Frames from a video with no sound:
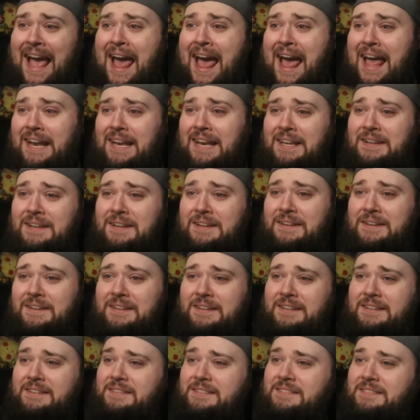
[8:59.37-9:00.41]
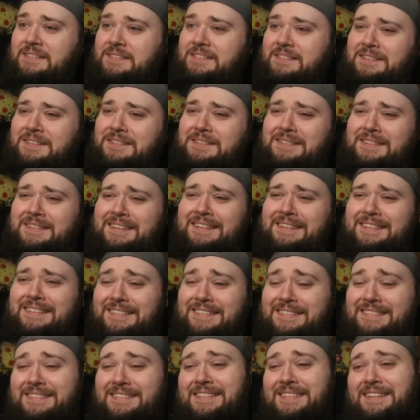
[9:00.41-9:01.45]

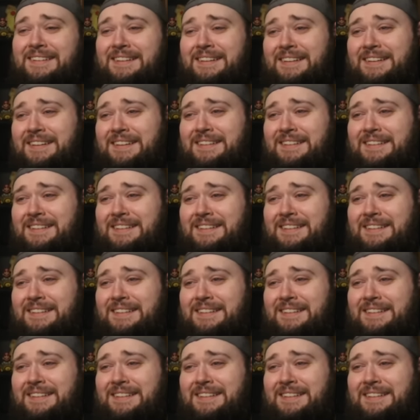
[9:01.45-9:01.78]
The person shown says nothing.